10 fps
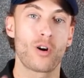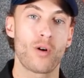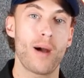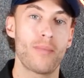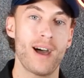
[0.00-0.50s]

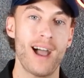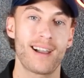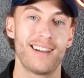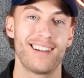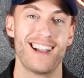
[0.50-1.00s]
grab that,
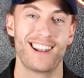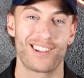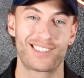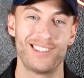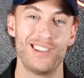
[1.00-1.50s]
and
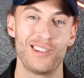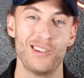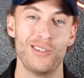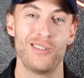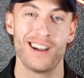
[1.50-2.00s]
I'll see
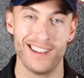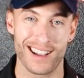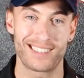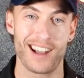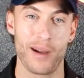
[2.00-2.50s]
you
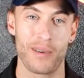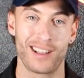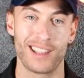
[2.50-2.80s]
next time.